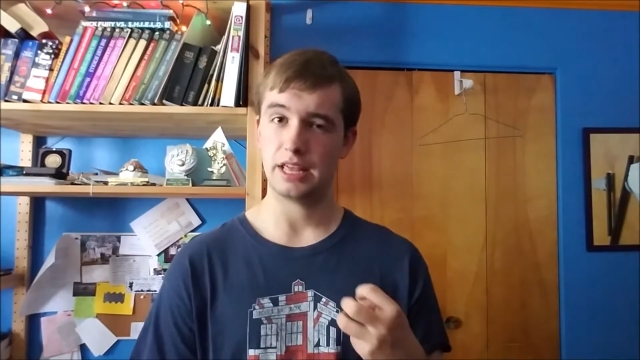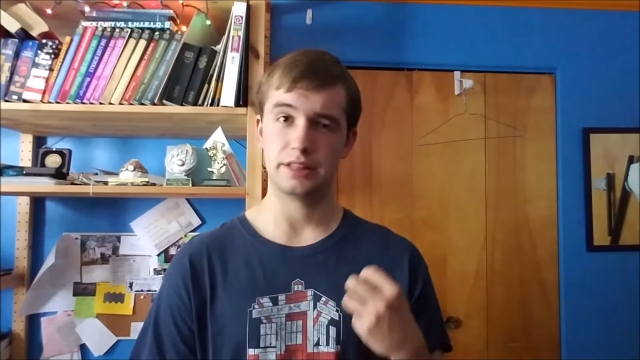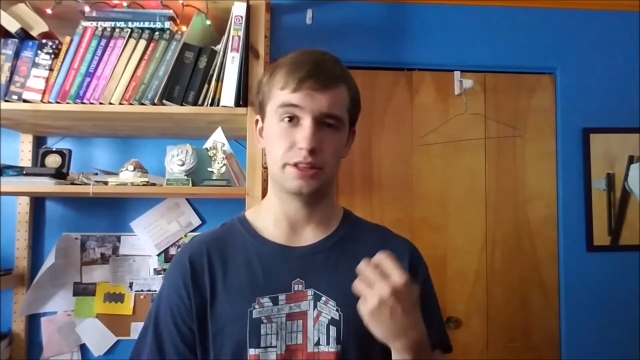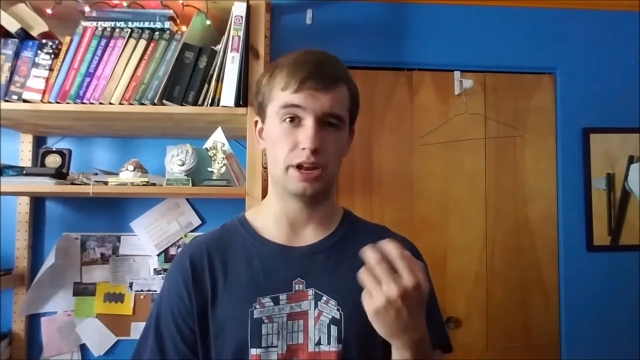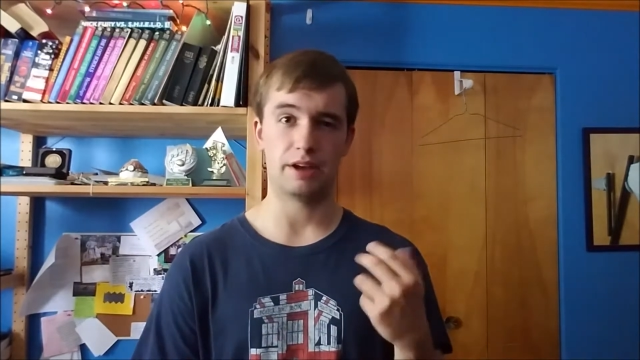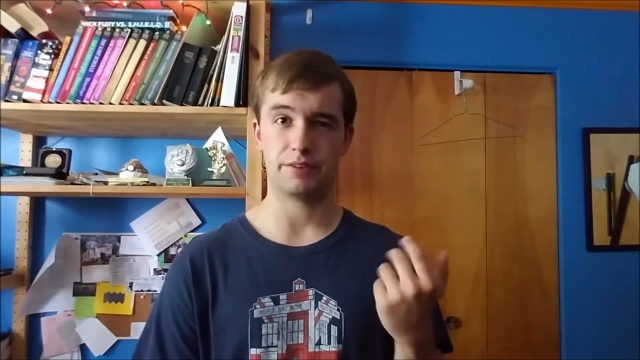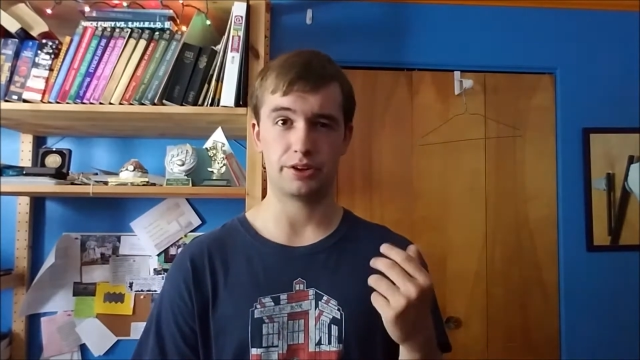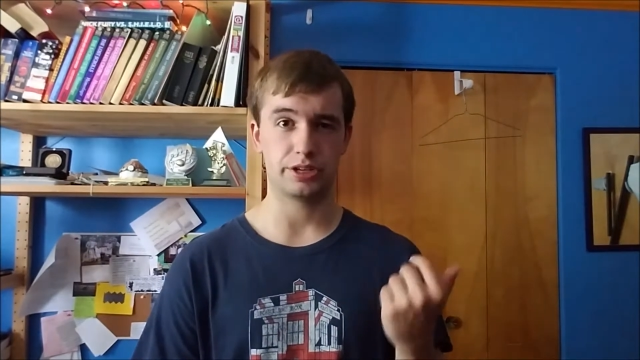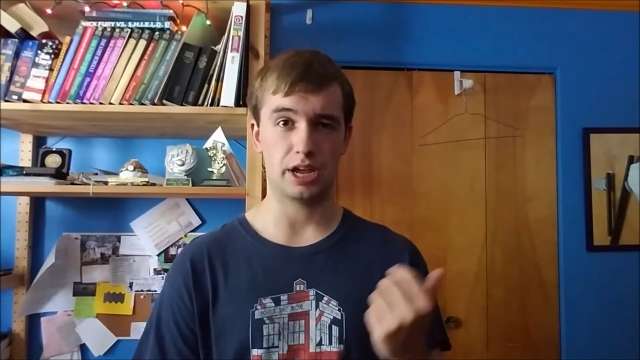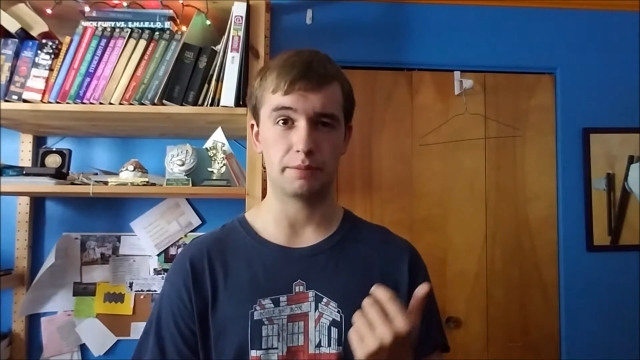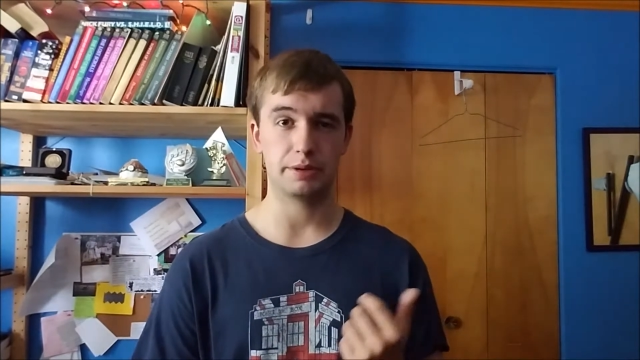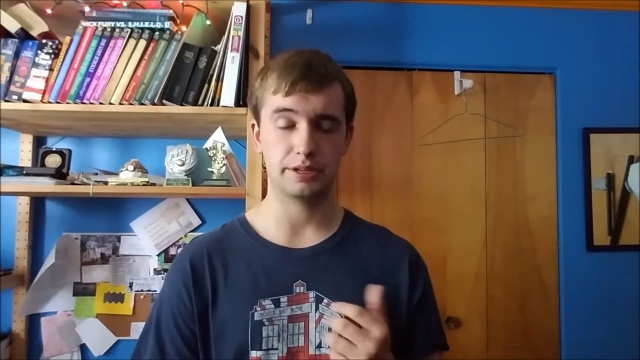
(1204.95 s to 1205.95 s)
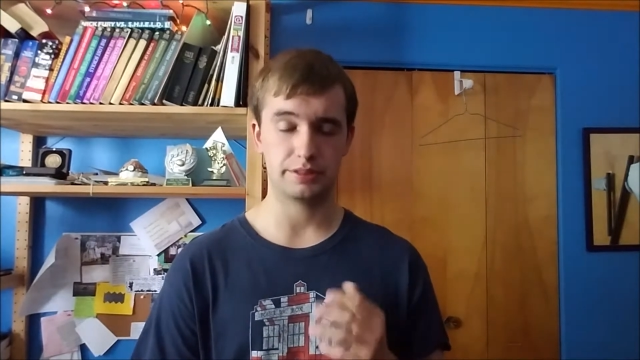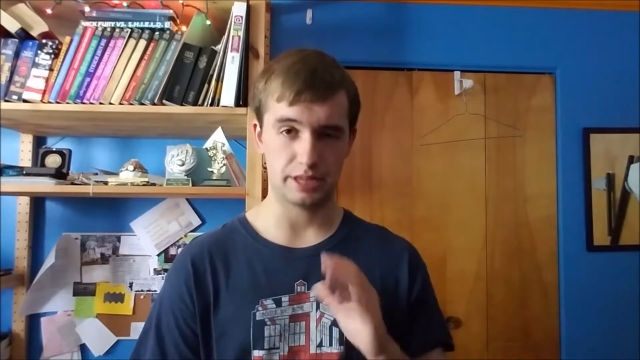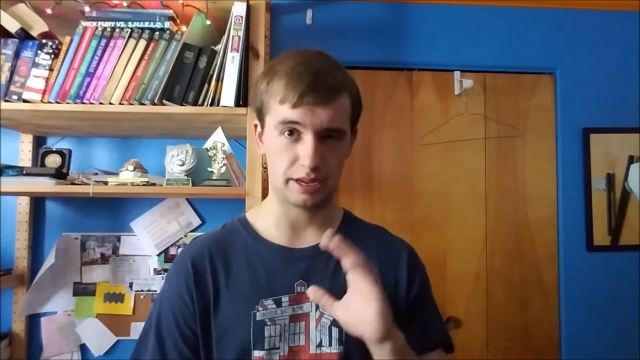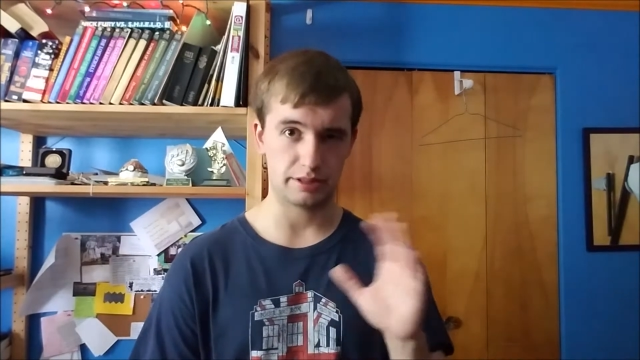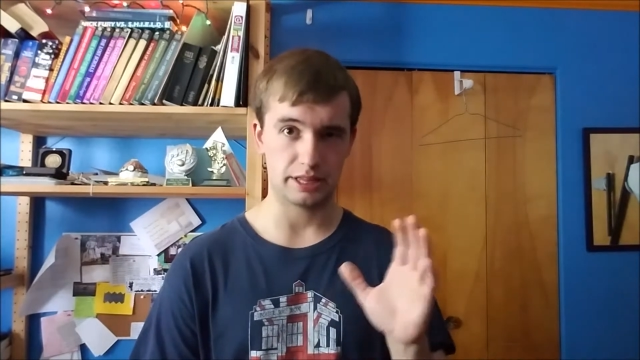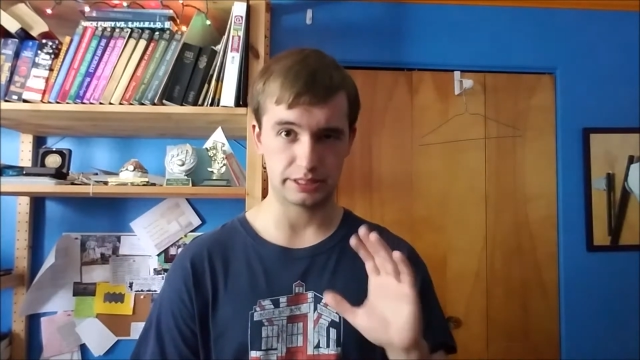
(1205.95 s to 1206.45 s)
They're not very dominant.
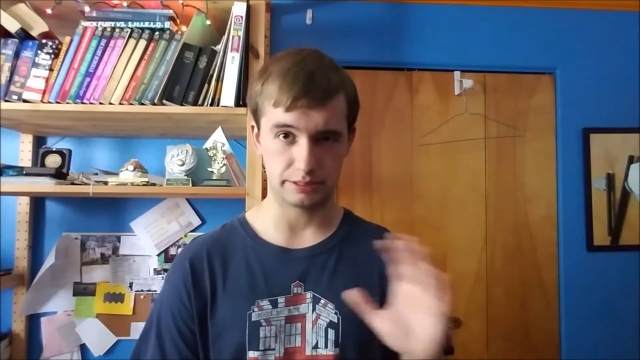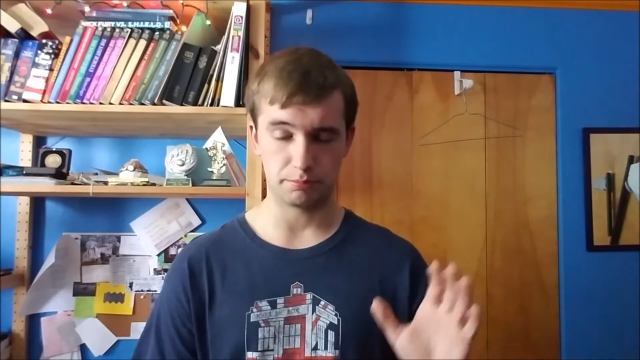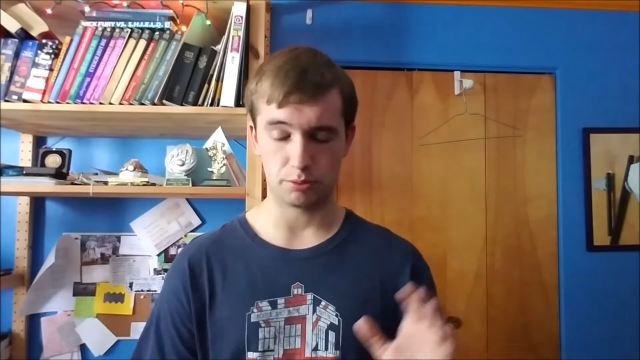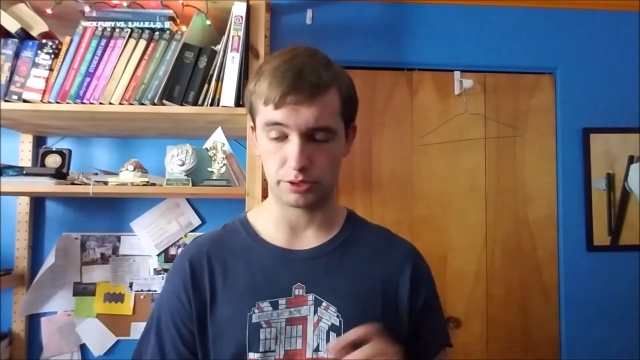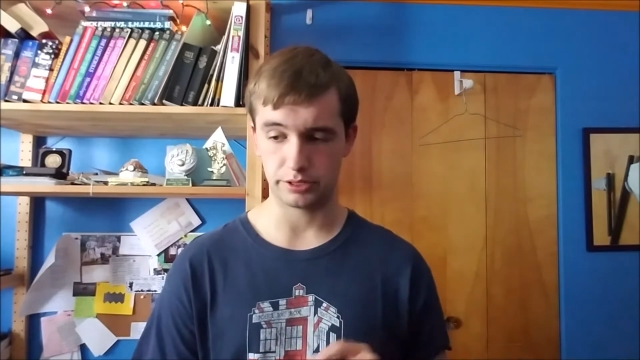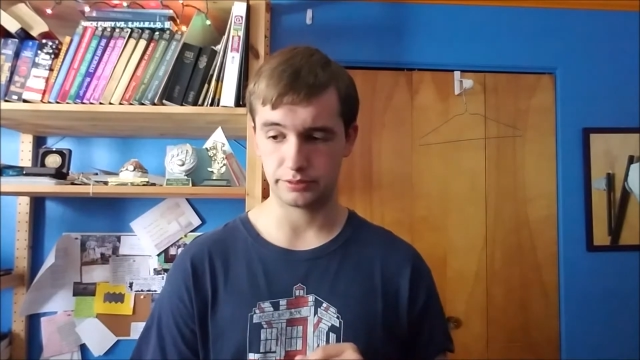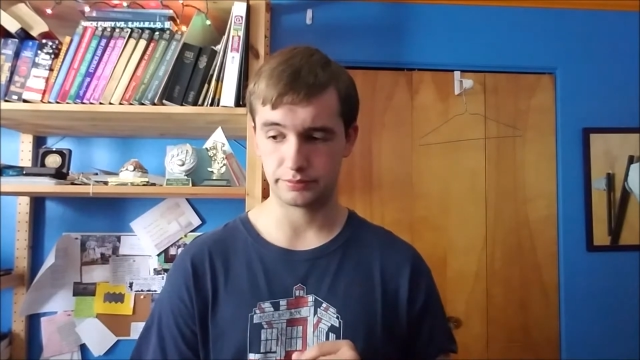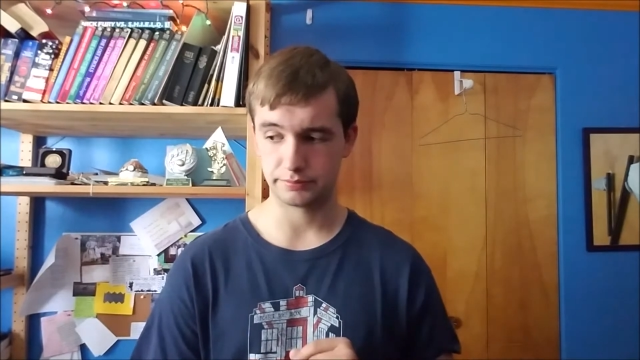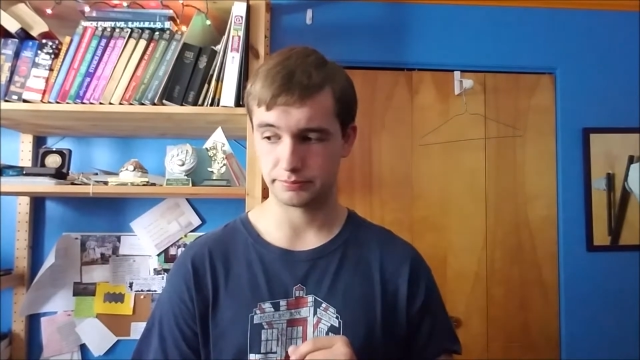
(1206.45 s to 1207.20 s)
That's important.